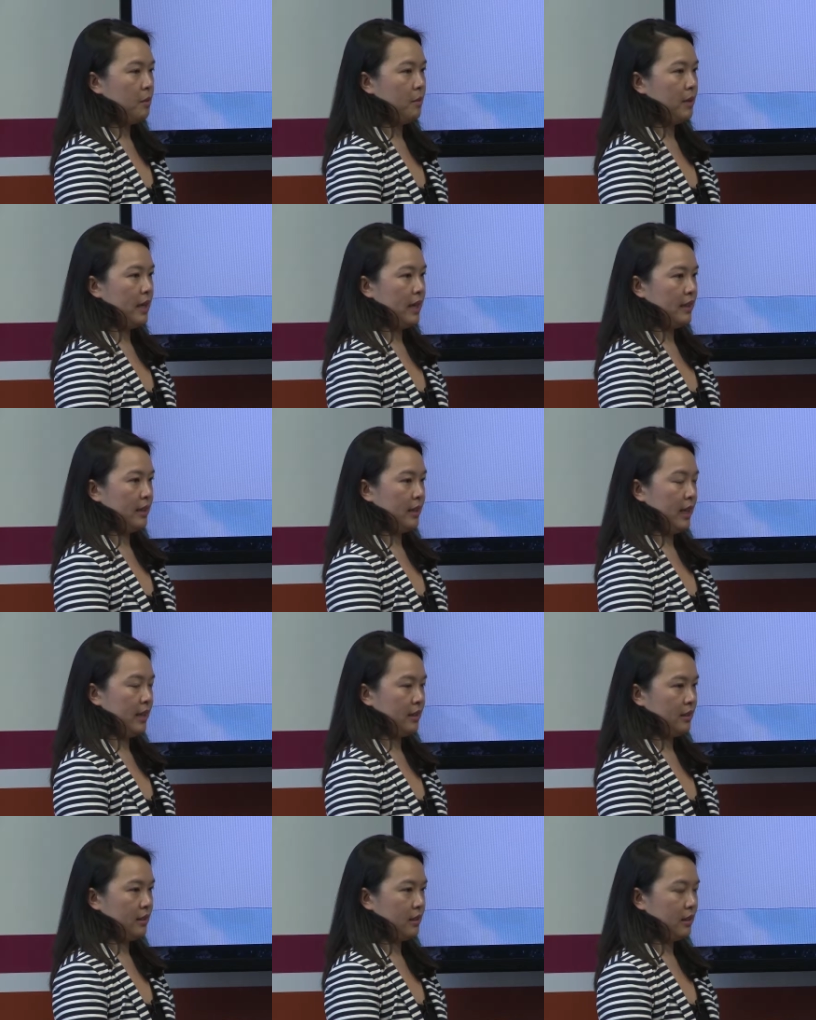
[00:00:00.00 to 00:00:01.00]
But
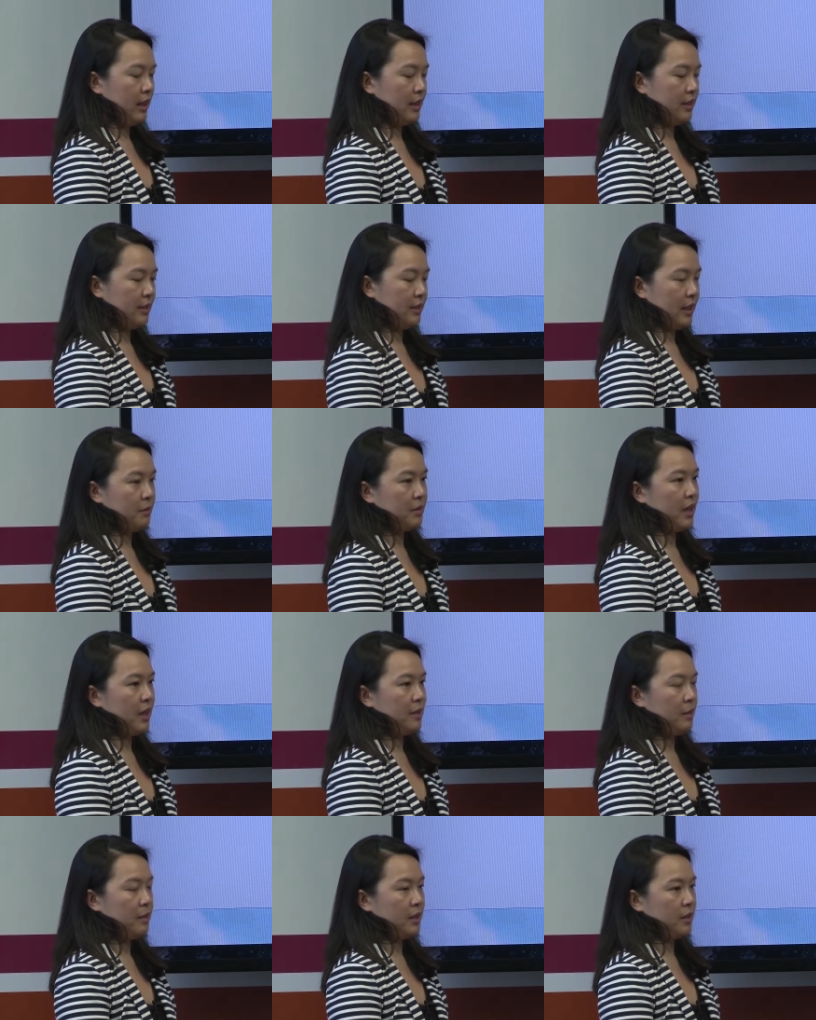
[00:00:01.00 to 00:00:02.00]
at, at the same
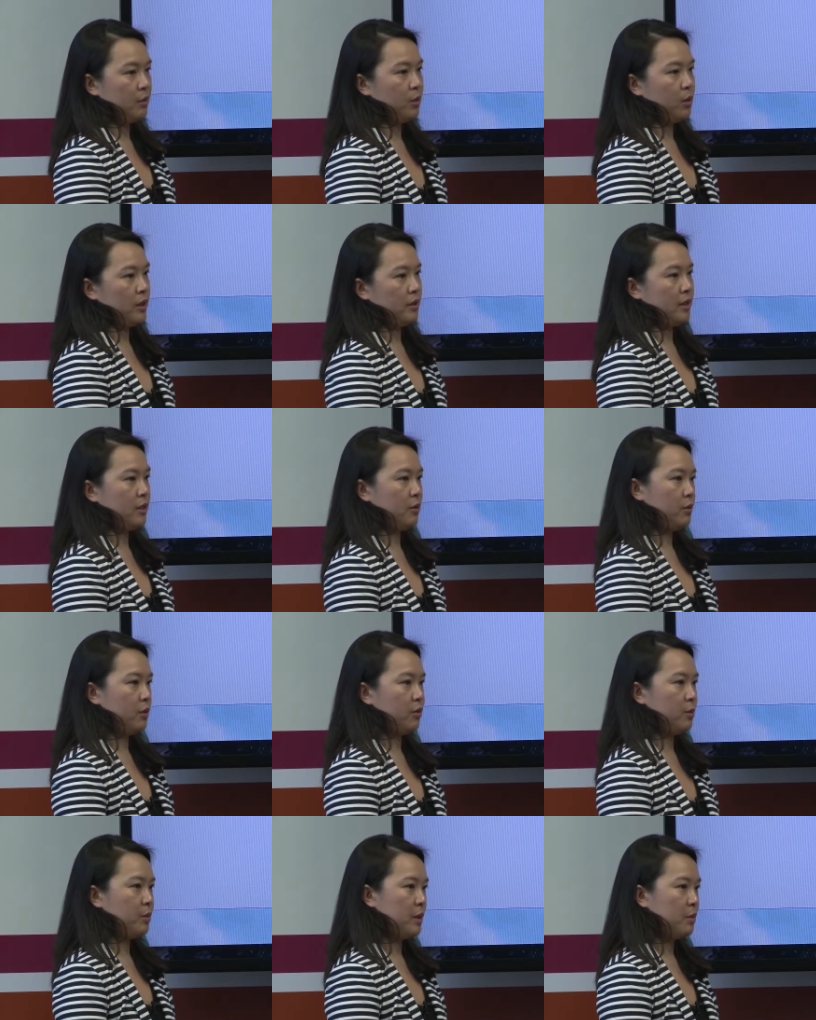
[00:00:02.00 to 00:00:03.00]
time, that makes it more accessible
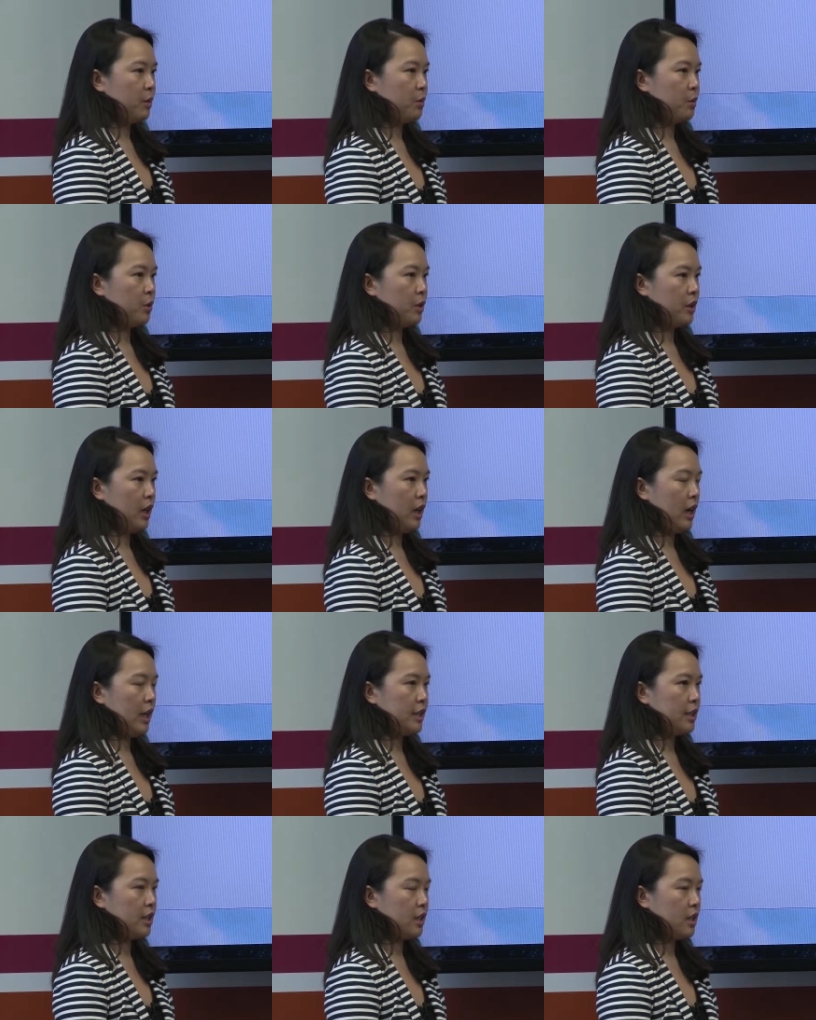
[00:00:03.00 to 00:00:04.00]
for people who are
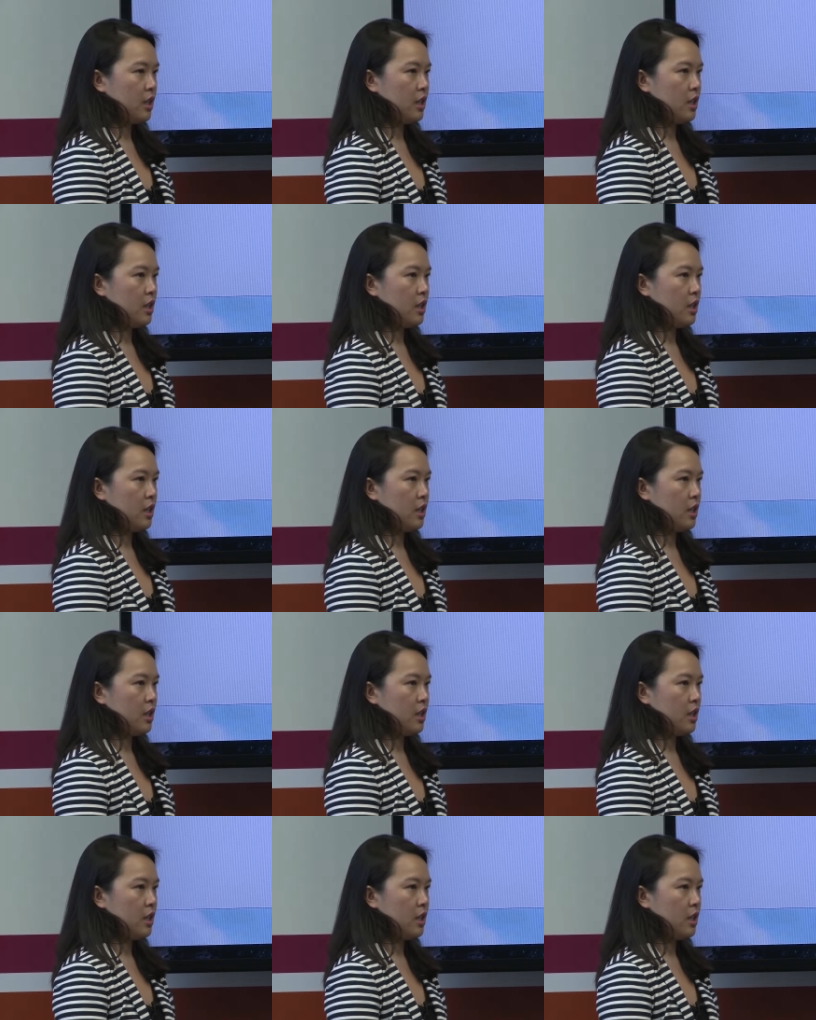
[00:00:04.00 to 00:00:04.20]
not,